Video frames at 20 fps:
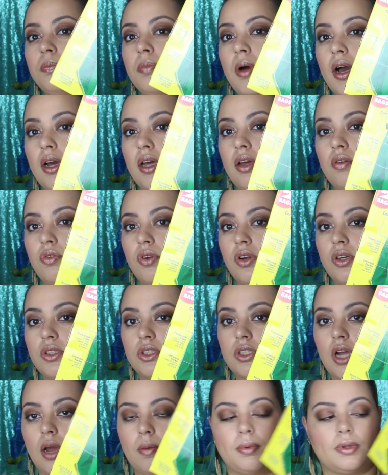pocket for your
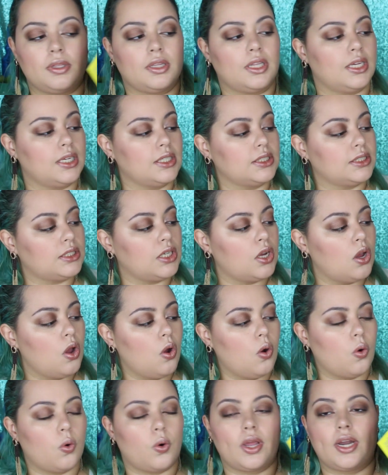shopping list
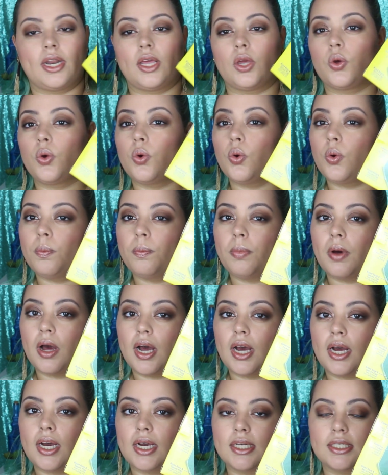or any
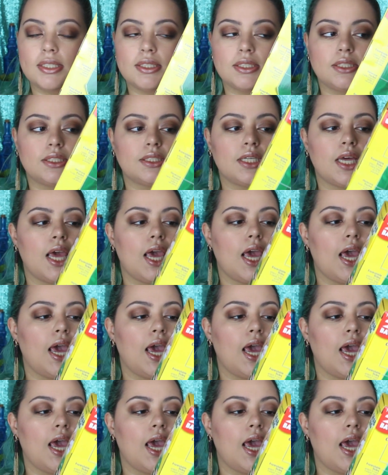coupons.